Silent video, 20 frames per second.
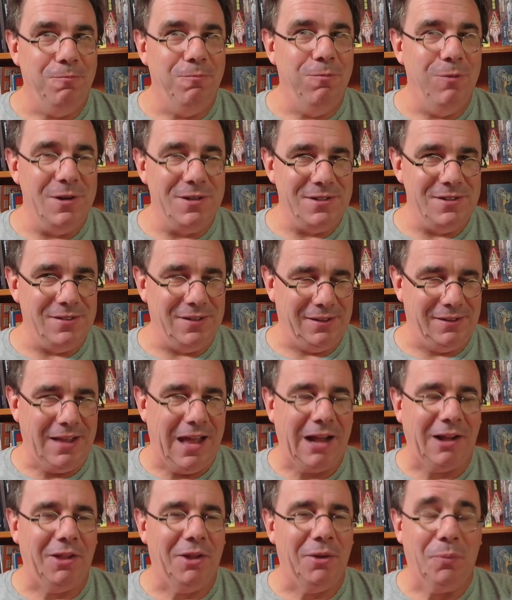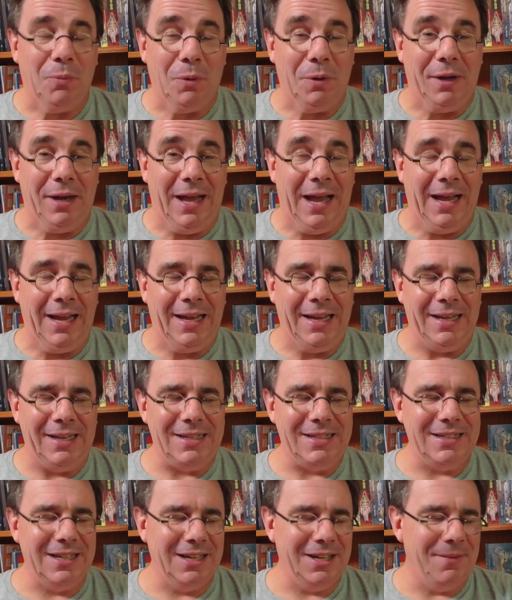which is exactly what I
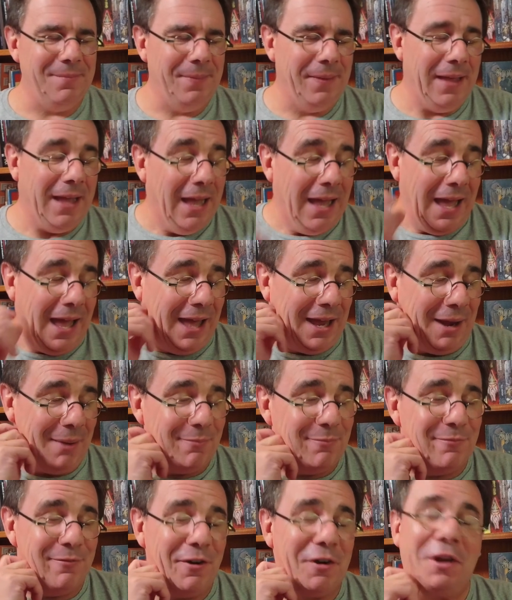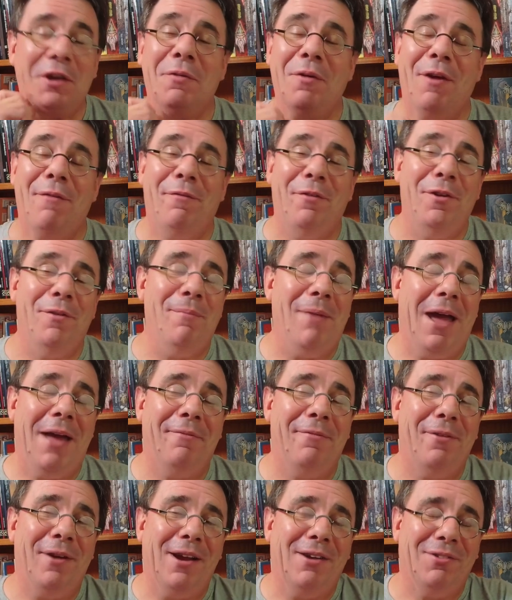had done. And I'm very grateful to
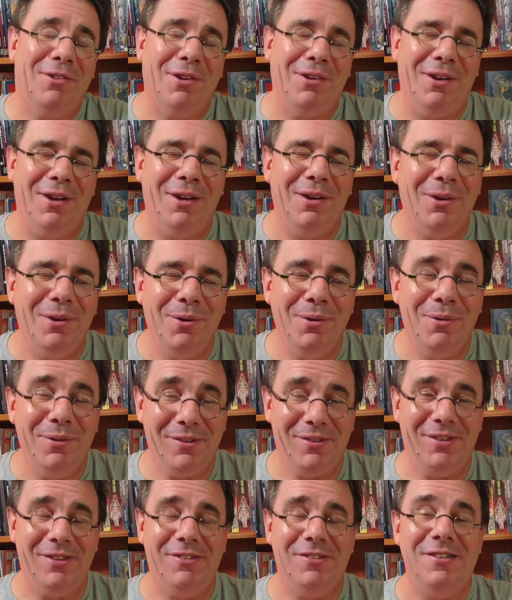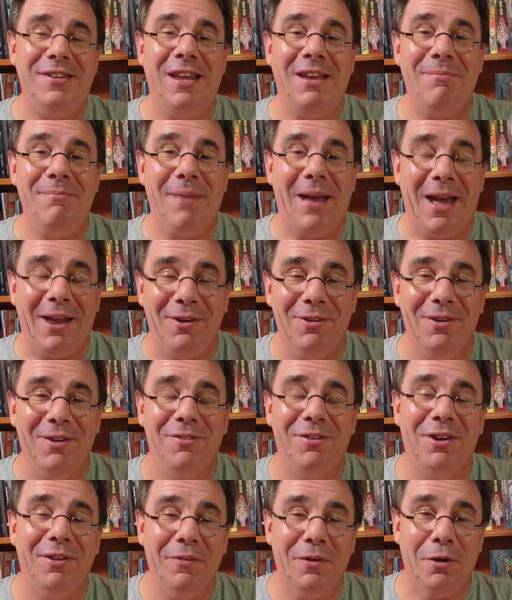Matt for actually going, who is this dingbat who
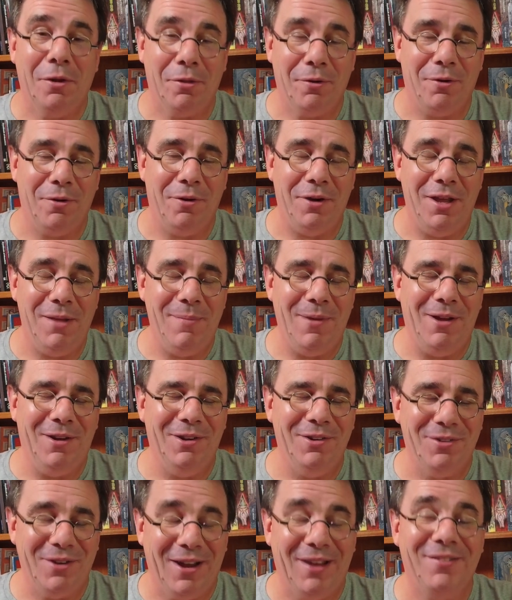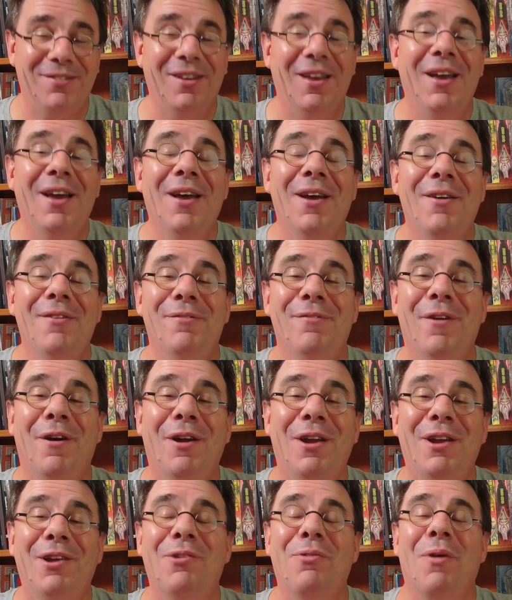doesn't even know their own email address?
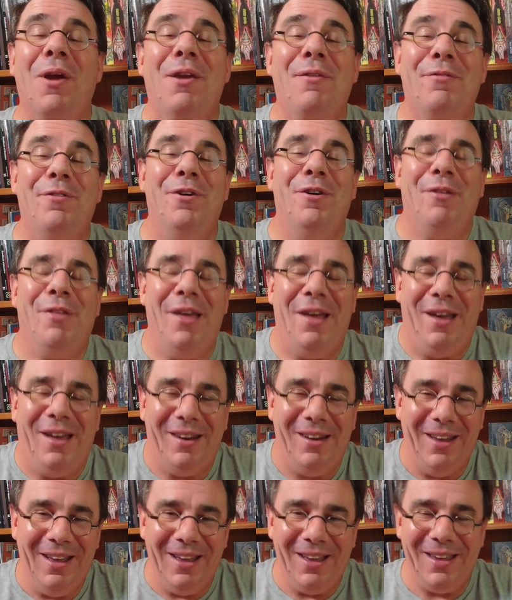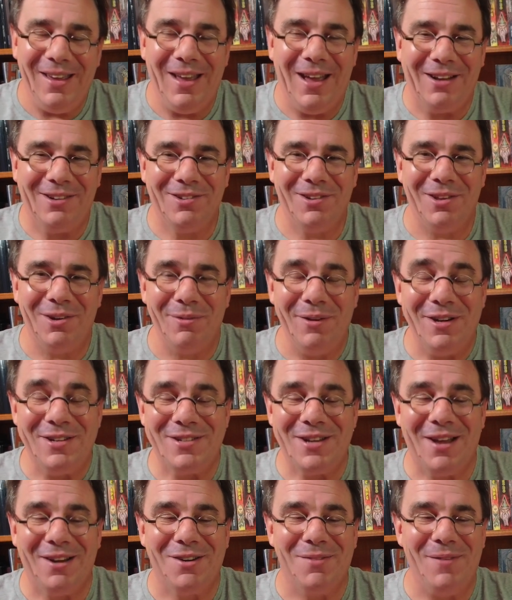Very grateful that he actually
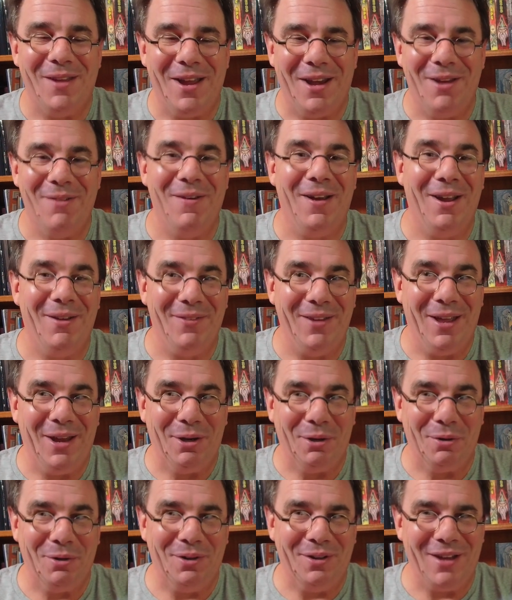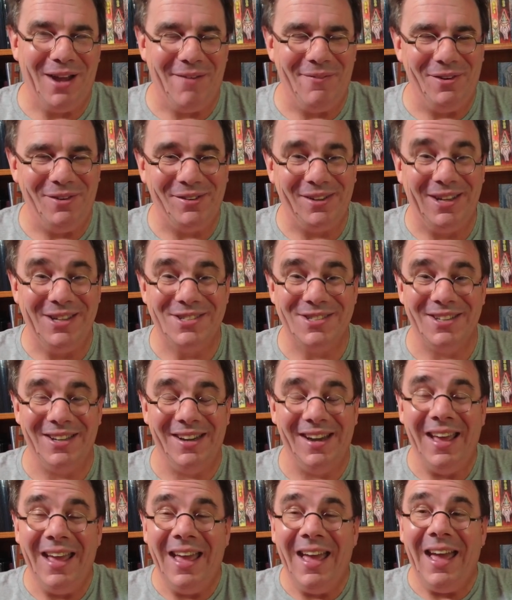reached out to me anyway and we had a good
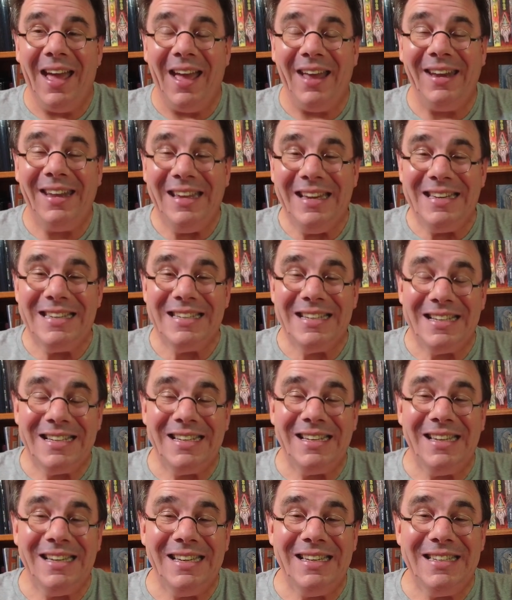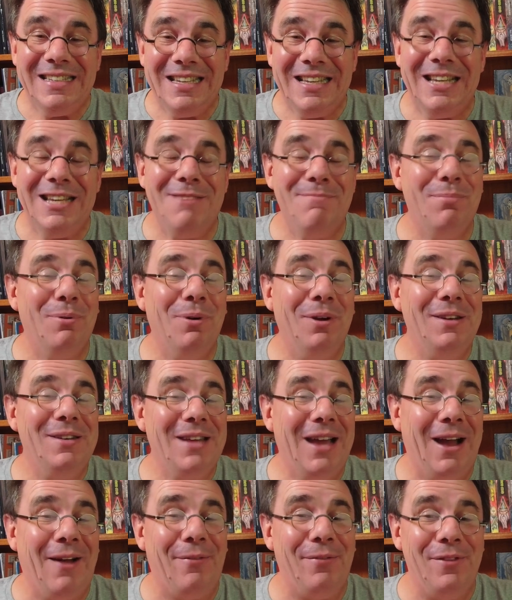conversation. And he did indeed point
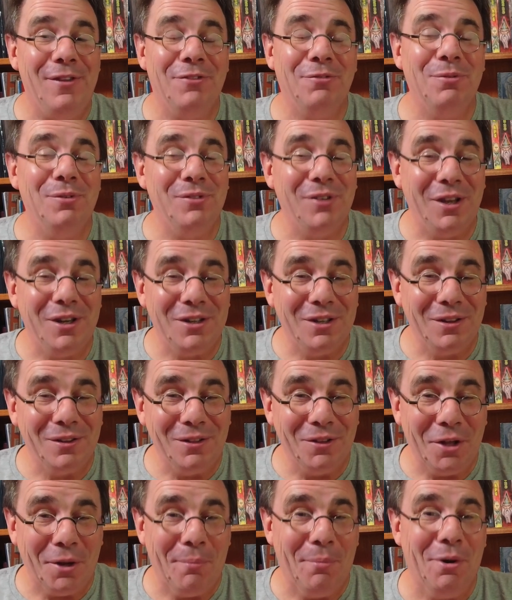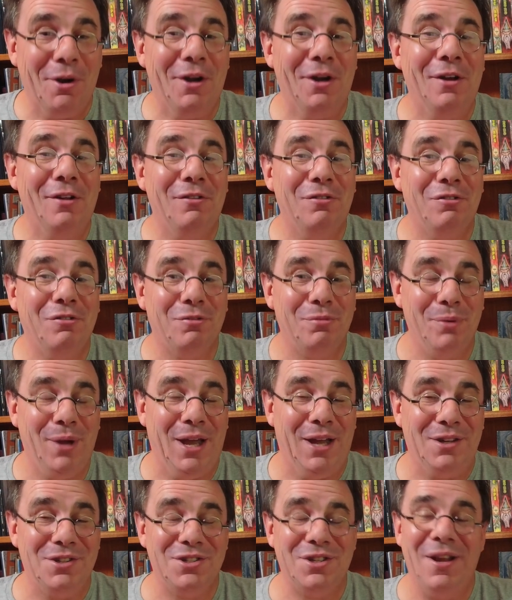out this was a deliberate
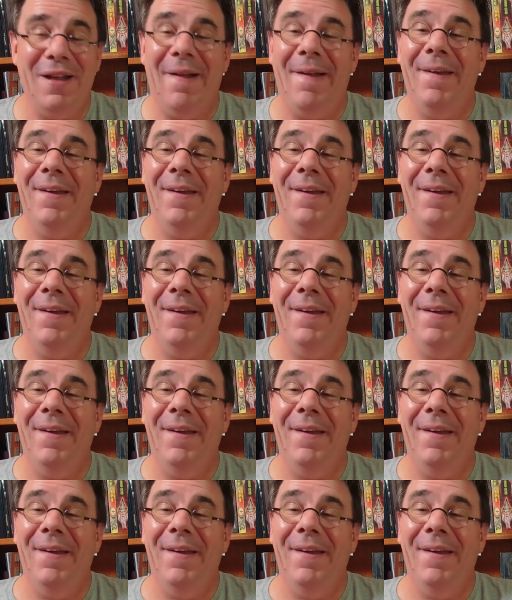switch.